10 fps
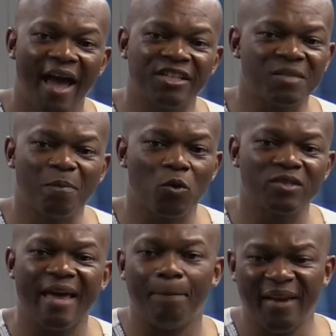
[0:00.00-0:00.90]
And just because
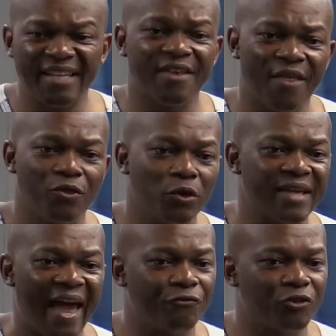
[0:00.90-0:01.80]
they're better than those
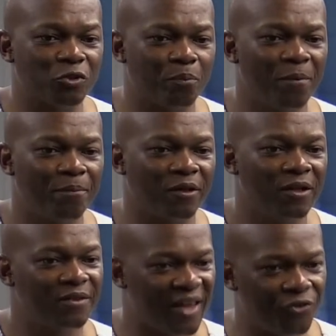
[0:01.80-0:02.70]
average people,
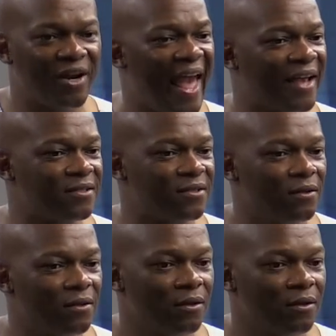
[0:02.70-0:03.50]
they relax.